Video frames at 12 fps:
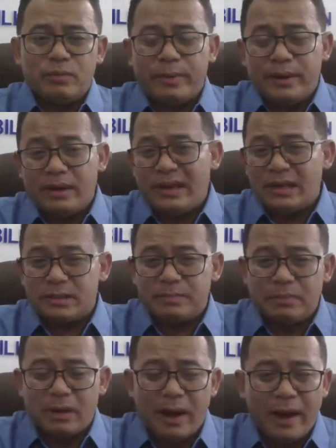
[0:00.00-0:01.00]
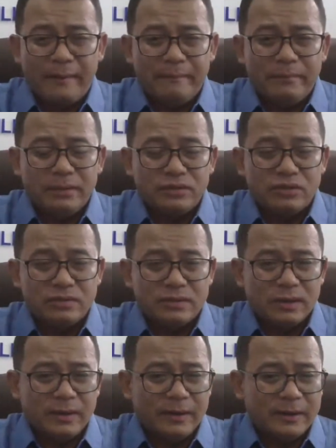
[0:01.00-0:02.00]
And at this moment, as I
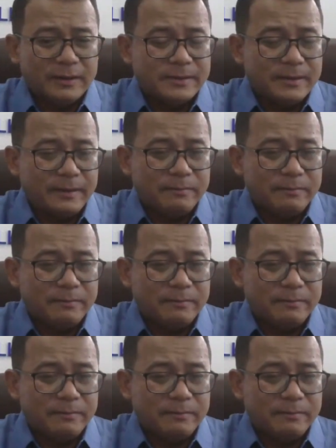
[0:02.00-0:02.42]
have been